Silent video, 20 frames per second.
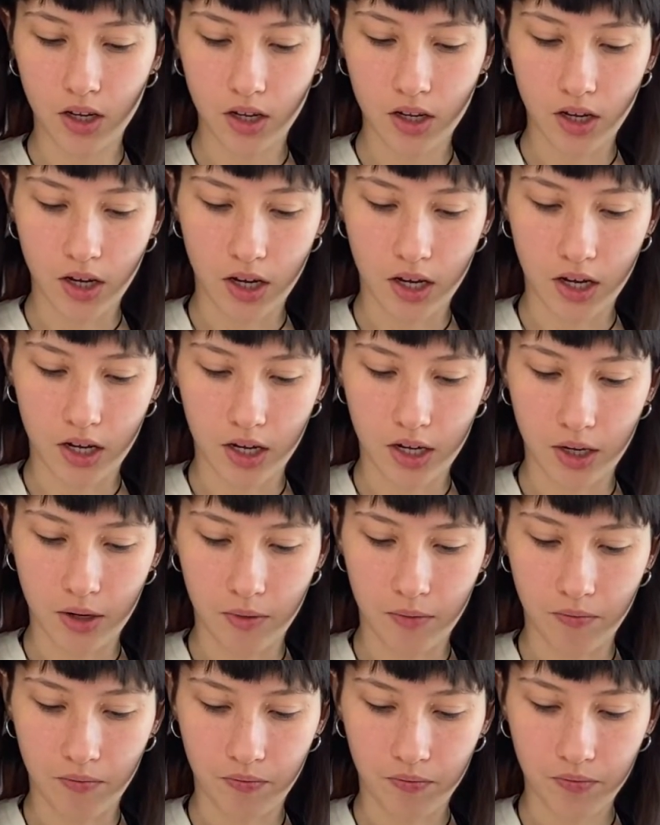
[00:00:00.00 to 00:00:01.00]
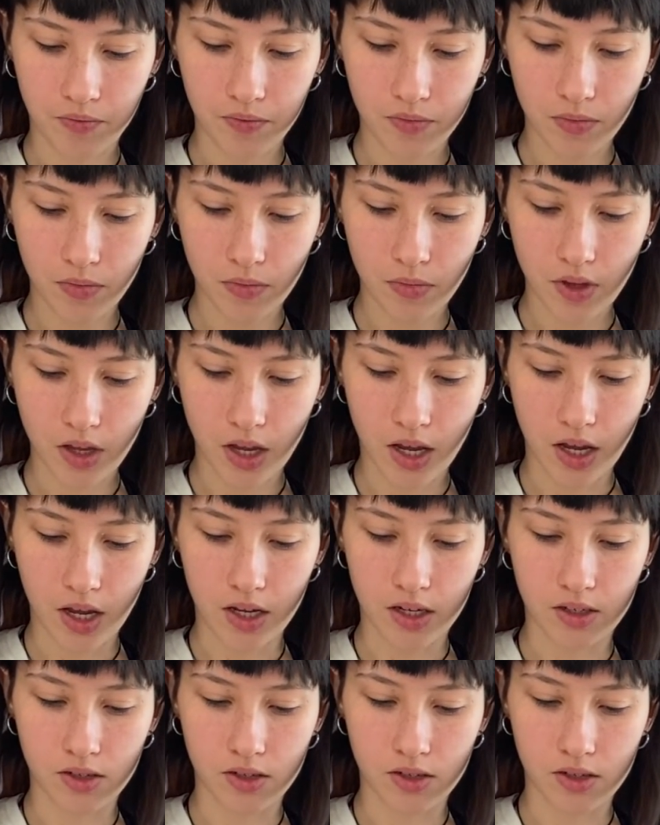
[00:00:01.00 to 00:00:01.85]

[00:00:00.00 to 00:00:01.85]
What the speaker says: And